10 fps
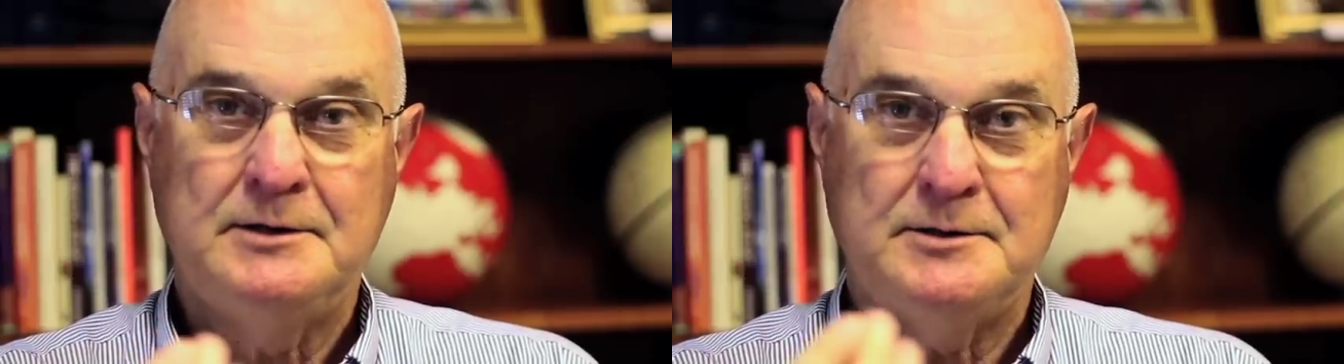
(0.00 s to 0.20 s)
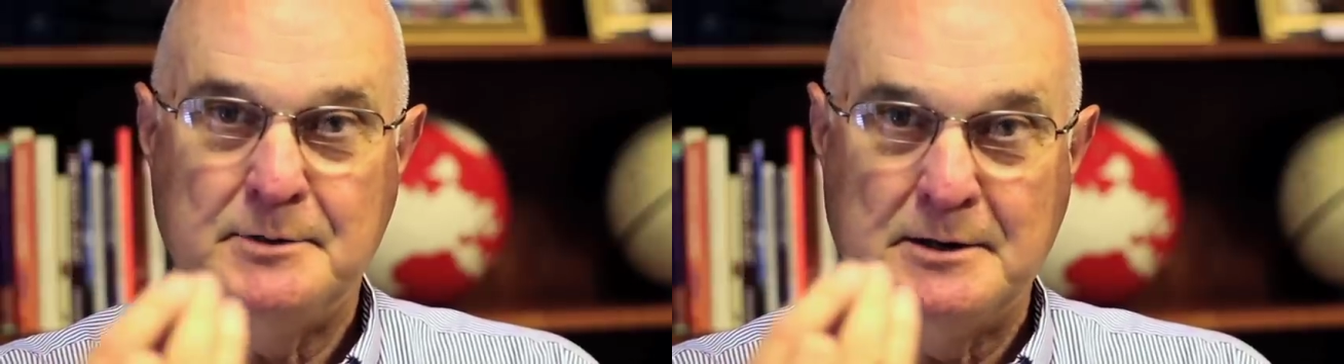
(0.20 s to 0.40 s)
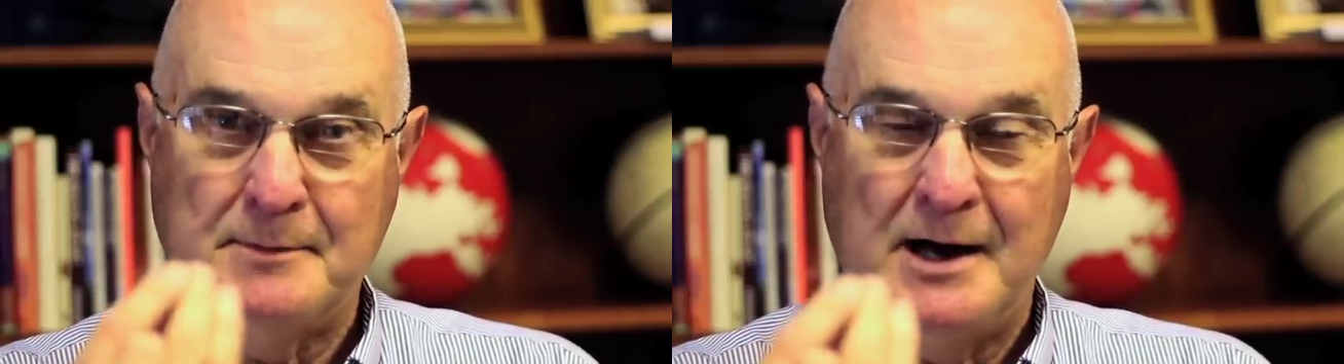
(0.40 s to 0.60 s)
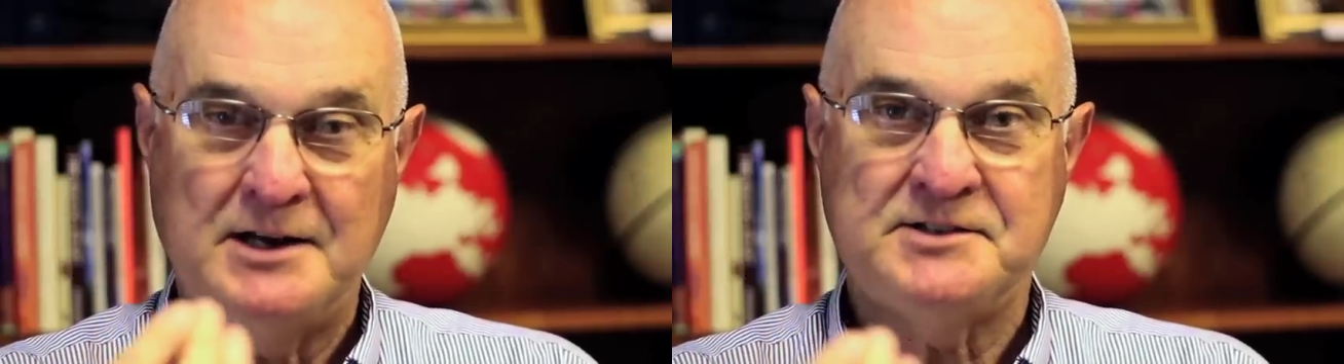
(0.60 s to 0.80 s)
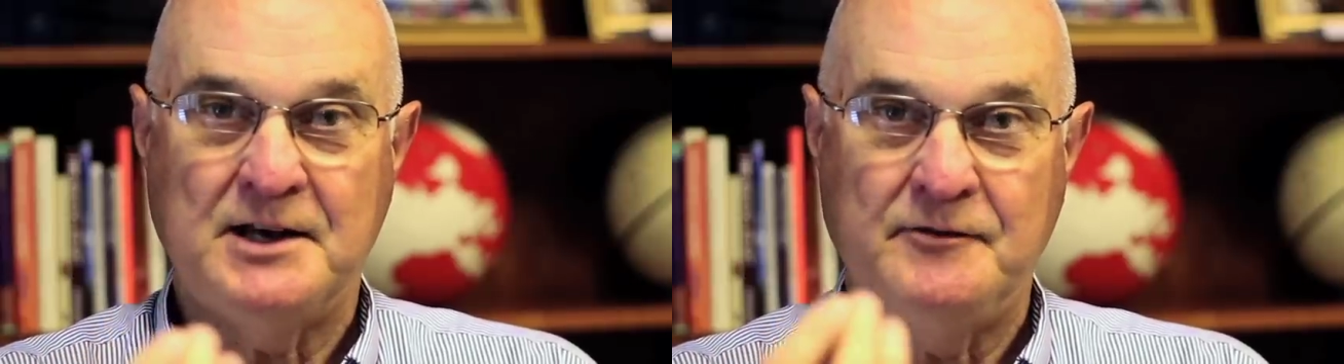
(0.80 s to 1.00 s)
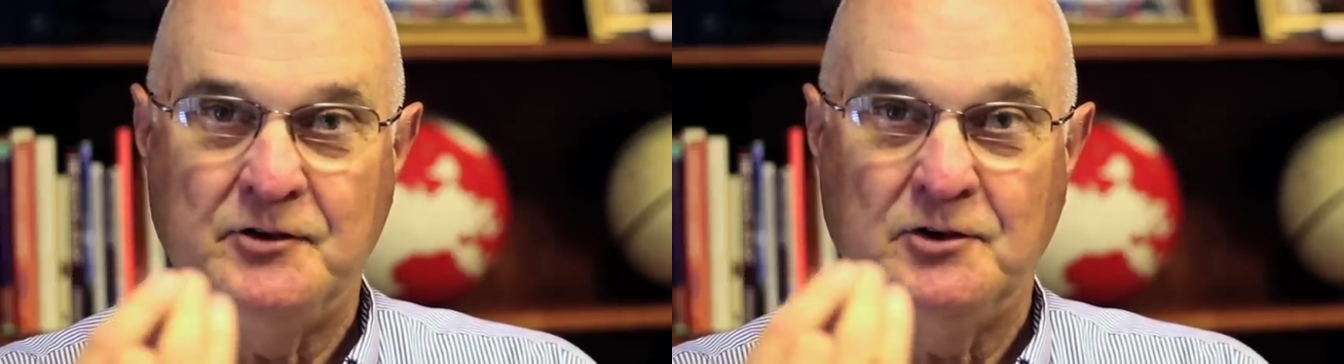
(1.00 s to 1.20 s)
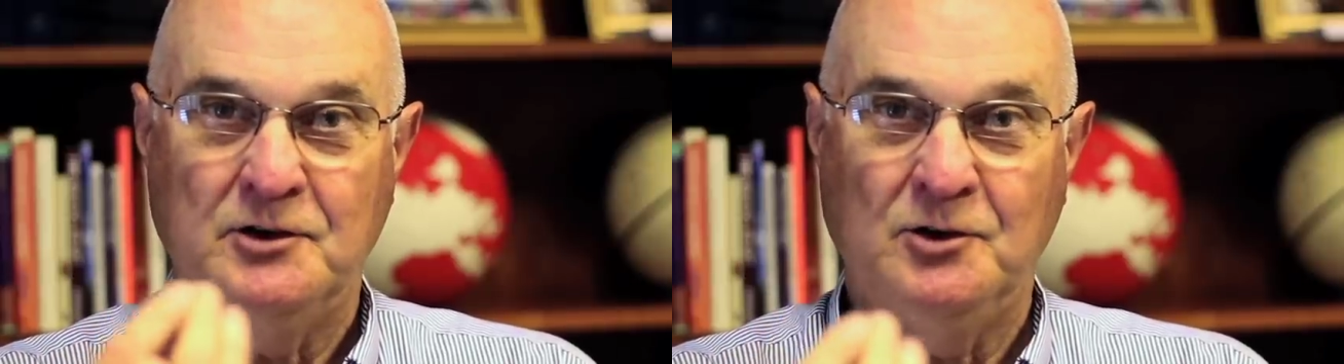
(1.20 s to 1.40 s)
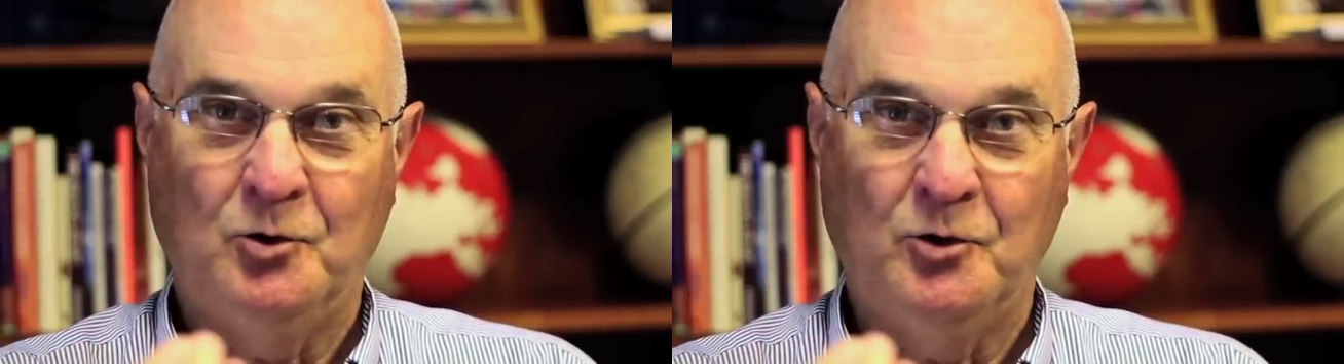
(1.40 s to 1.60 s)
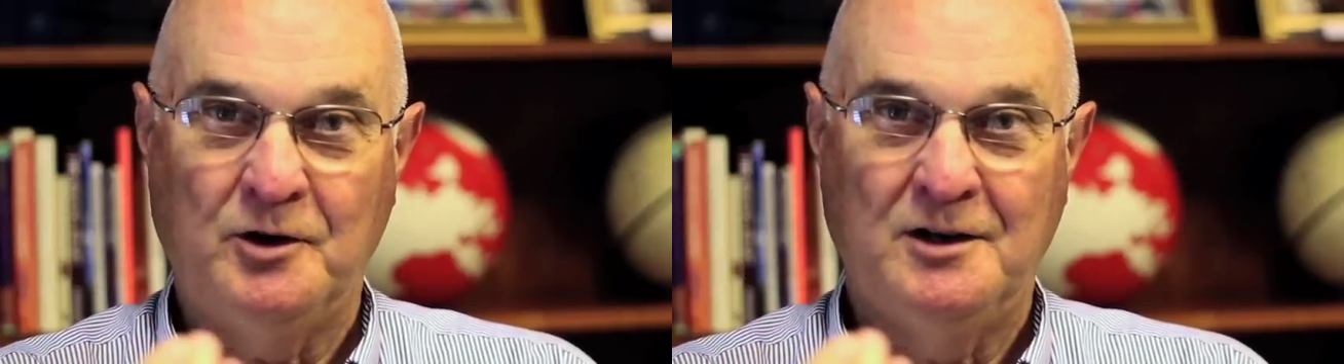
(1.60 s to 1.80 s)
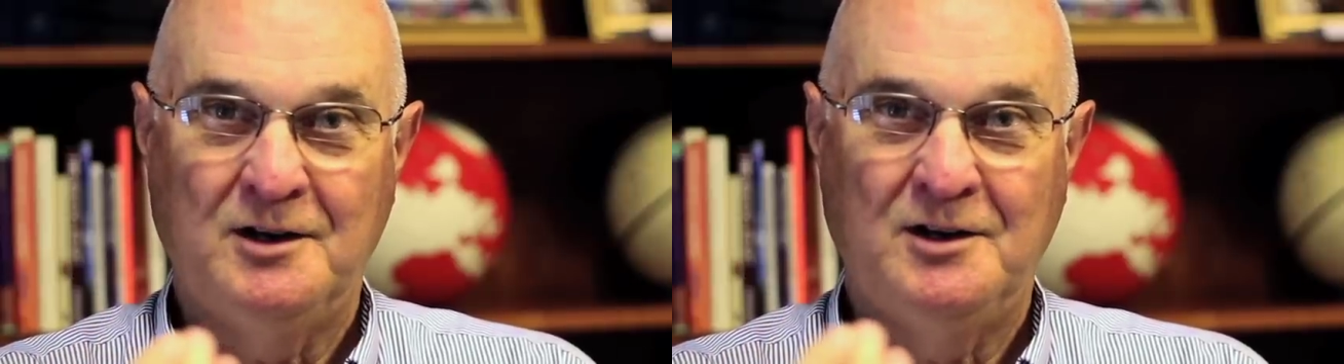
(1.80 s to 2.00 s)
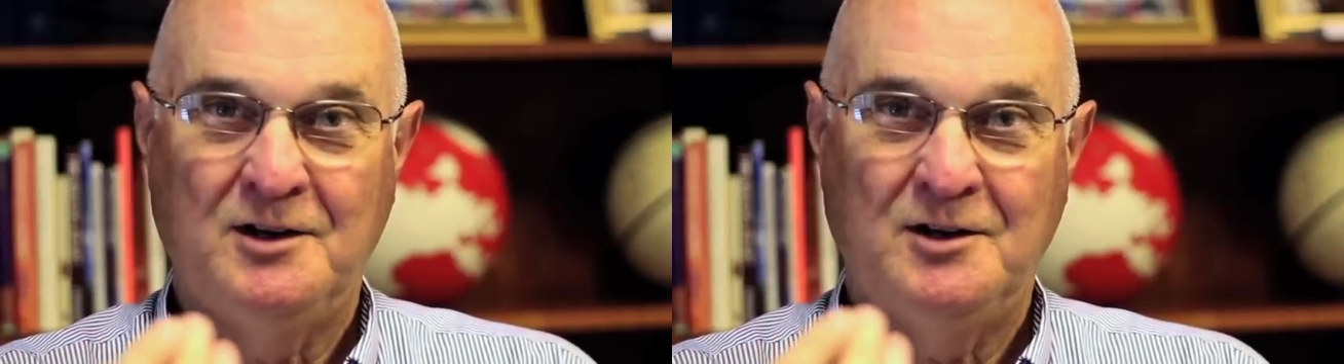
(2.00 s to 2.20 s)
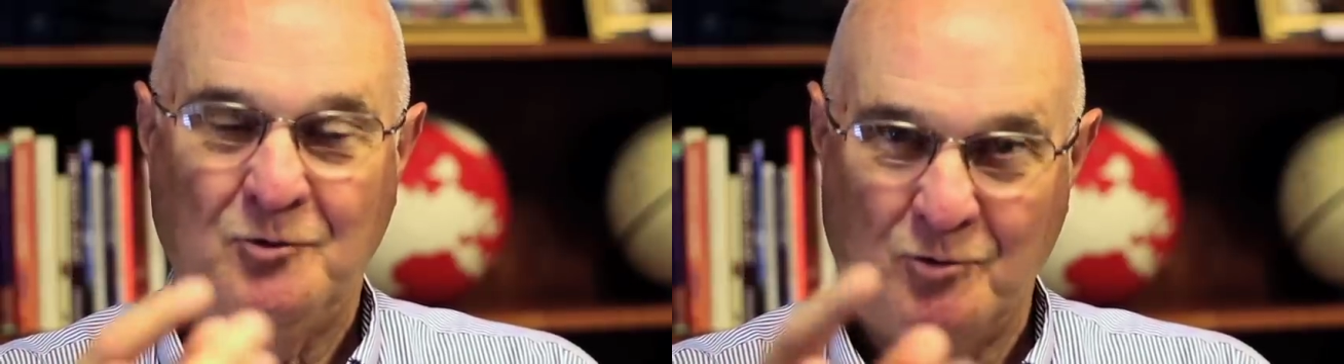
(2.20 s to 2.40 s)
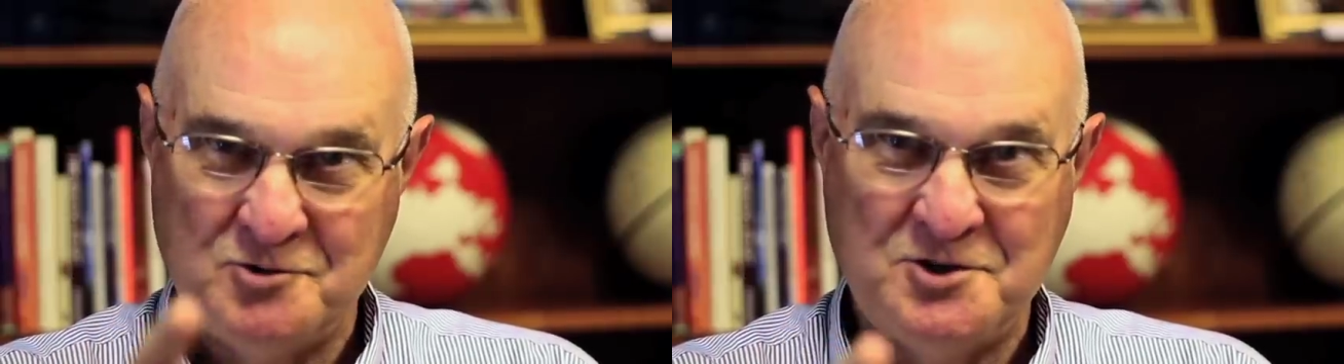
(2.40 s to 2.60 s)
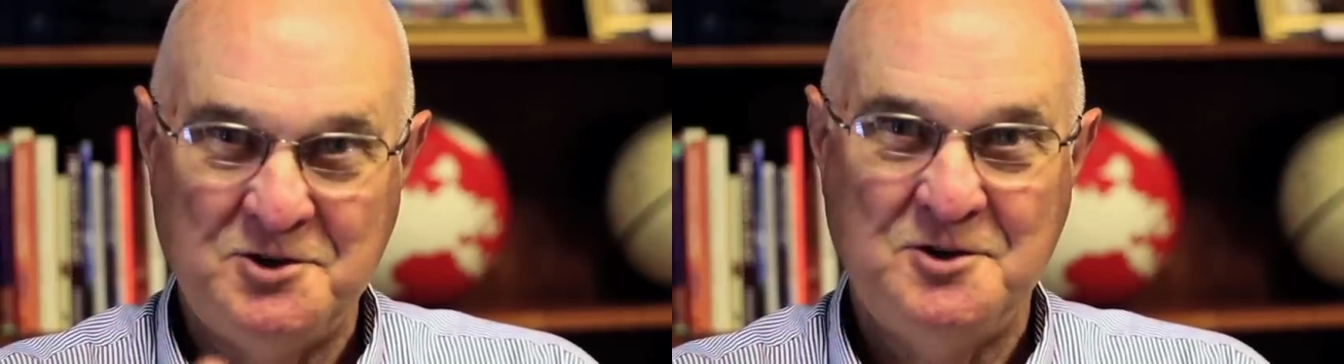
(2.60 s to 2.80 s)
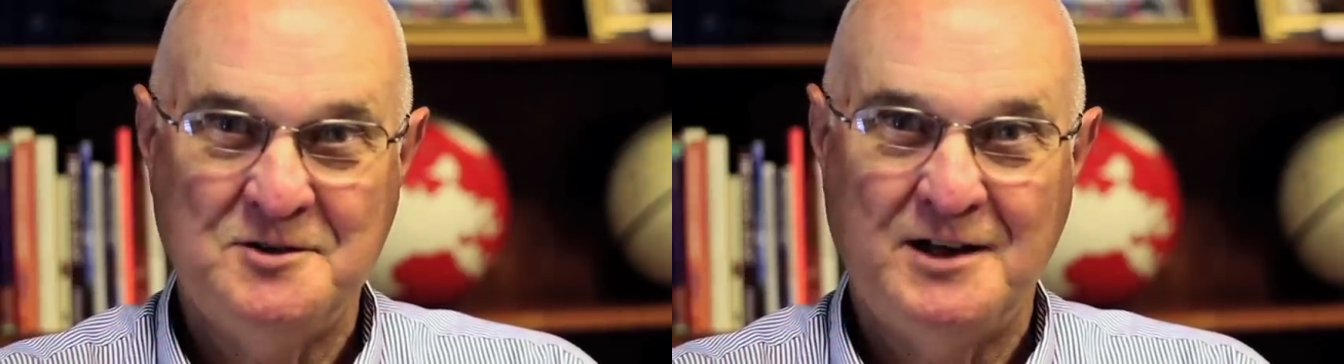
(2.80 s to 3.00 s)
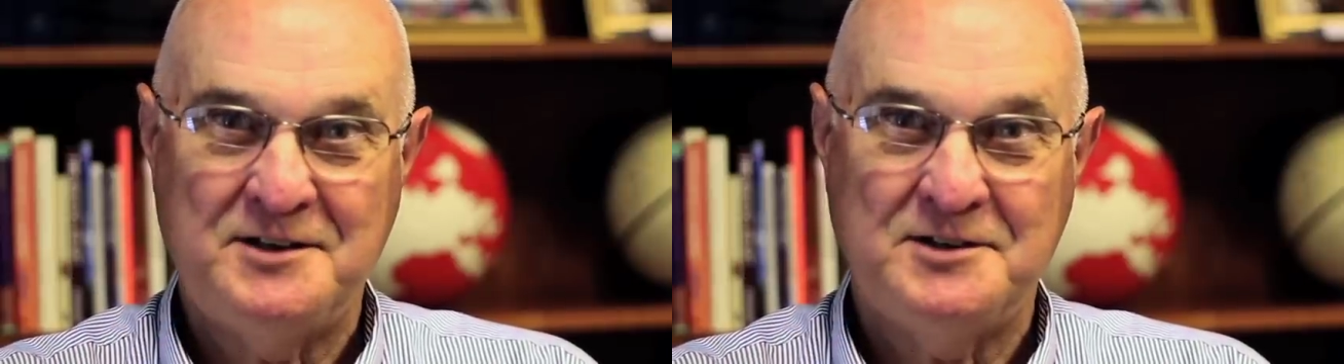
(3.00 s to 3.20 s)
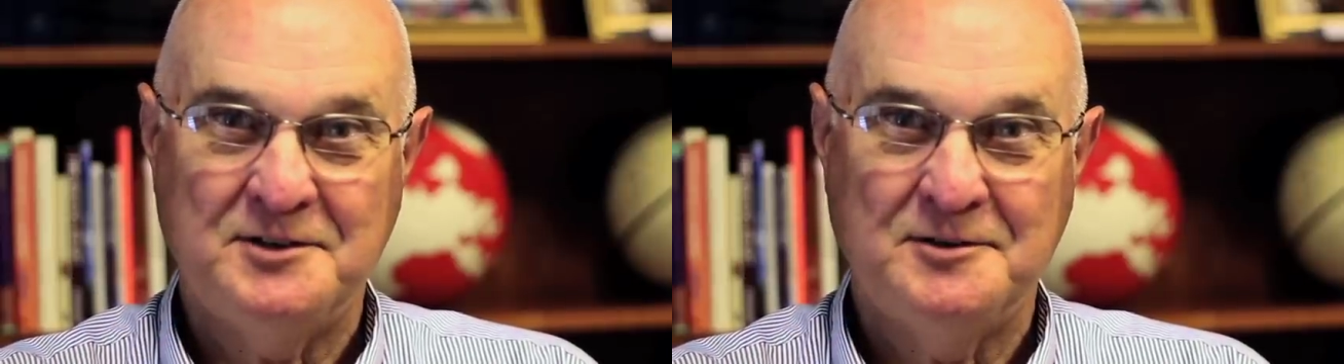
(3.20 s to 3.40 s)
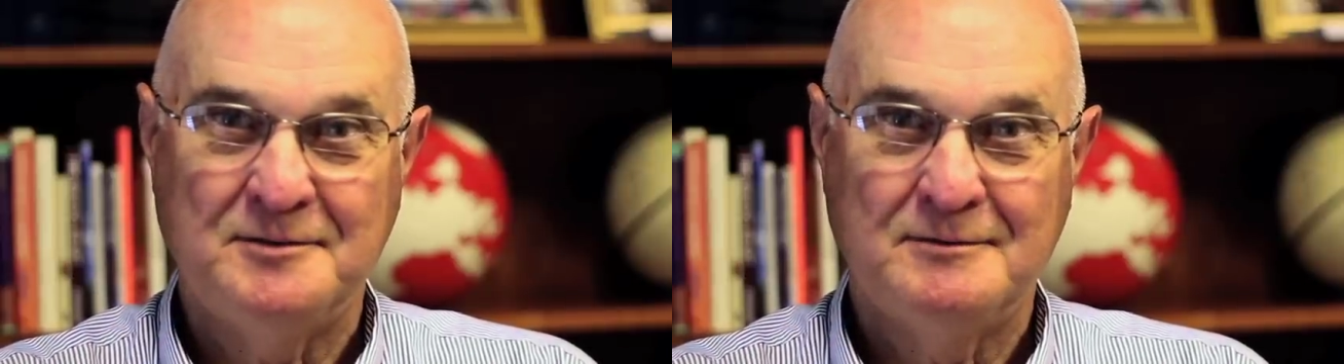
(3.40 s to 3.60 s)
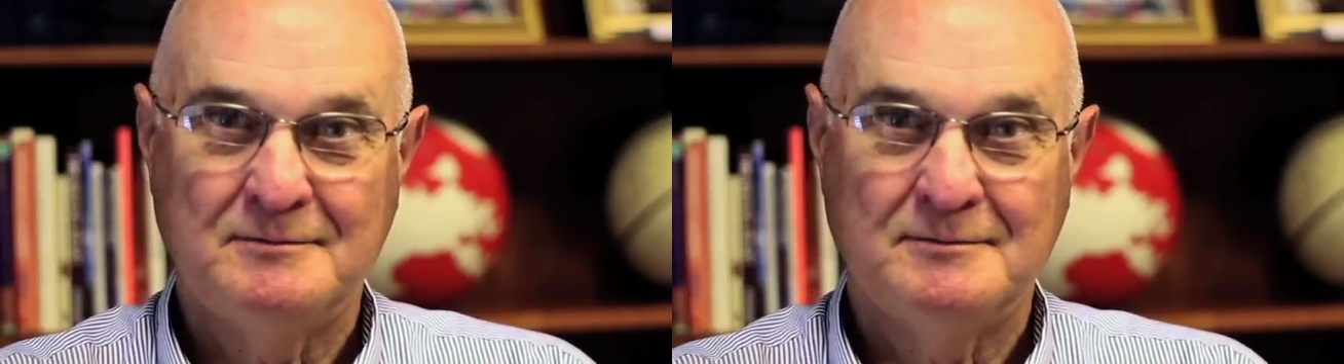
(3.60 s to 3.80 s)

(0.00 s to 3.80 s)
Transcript: to be my Savior and Lord. Won't you do that too?